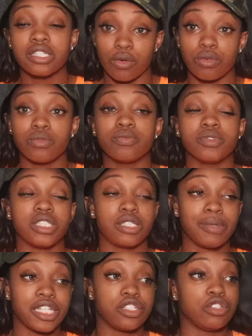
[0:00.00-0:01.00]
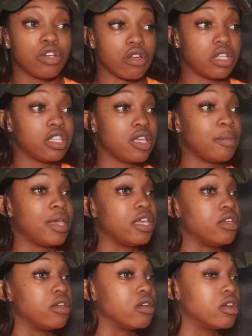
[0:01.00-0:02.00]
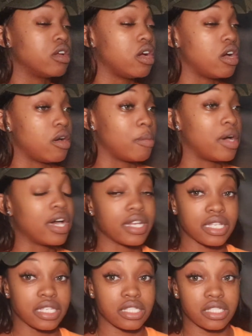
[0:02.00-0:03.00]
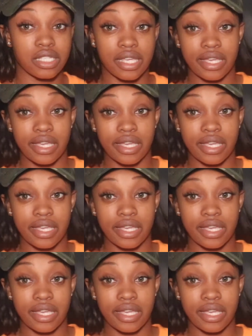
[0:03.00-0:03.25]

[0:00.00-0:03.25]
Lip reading: So just make sure you go to them and you're honest.